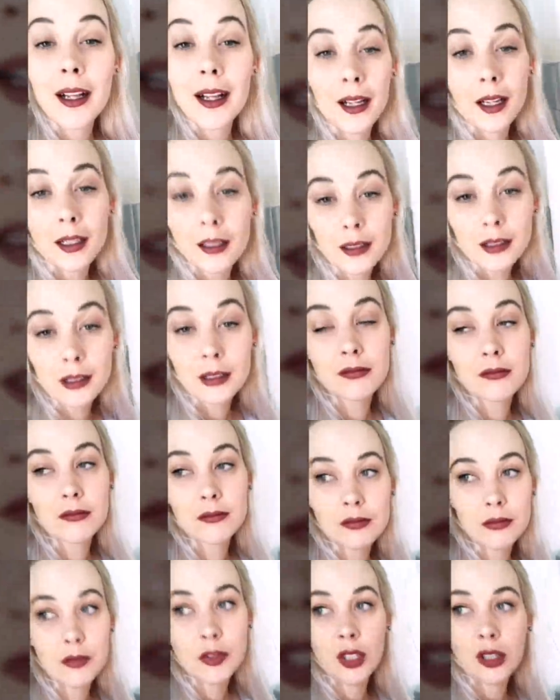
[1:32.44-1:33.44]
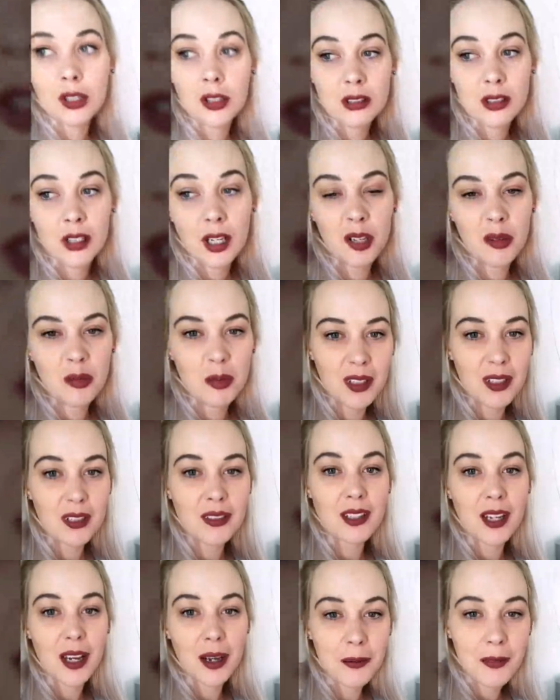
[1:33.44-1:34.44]
and yeah, I'd be in
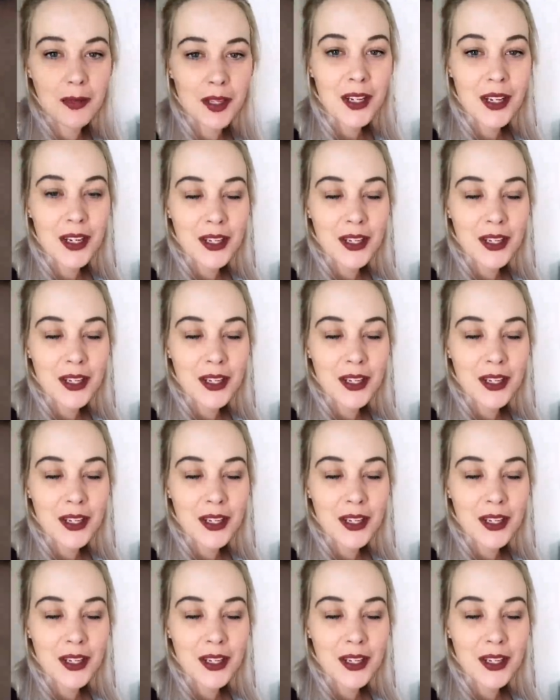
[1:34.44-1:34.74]
time.